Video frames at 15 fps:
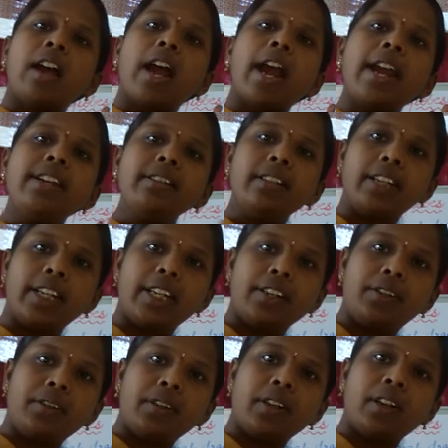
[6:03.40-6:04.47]
and
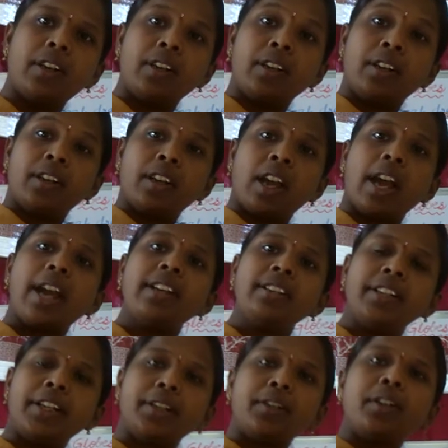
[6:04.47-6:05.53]
grid.
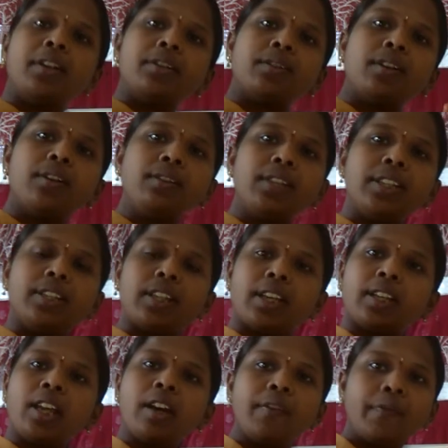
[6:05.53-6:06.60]
So these are
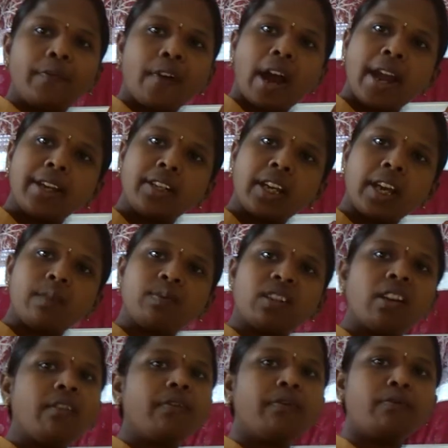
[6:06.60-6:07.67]
the 5 types
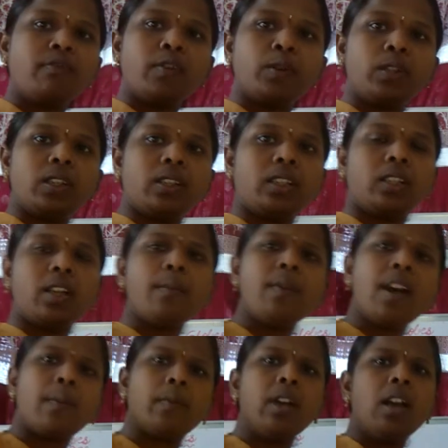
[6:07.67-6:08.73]
of features in the
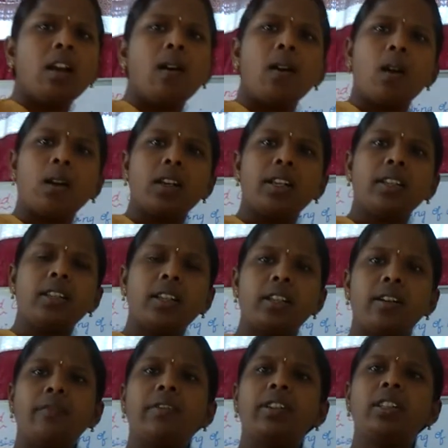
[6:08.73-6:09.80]
map. I already
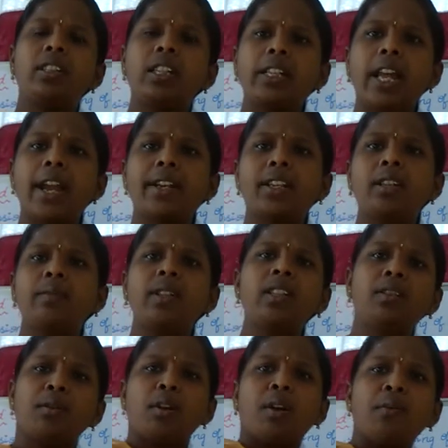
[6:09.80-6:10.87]
said if it is a title
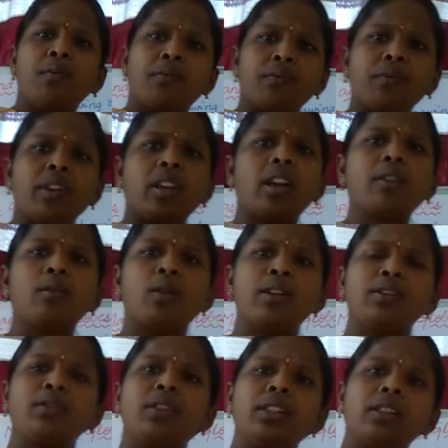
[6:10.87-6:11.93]
means now we are
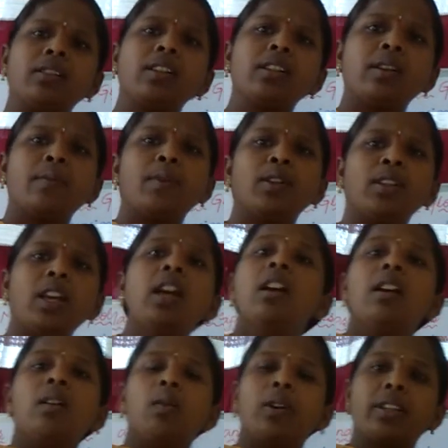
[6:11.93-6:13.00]
going to discuss about the
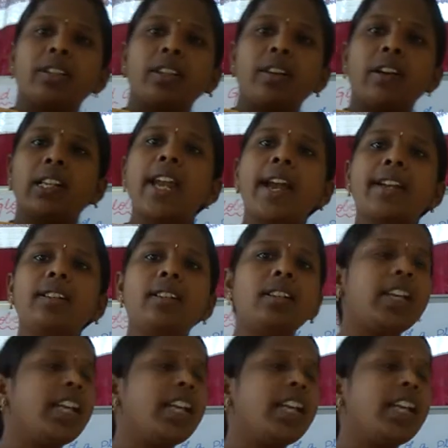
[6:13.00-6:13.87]
what is our title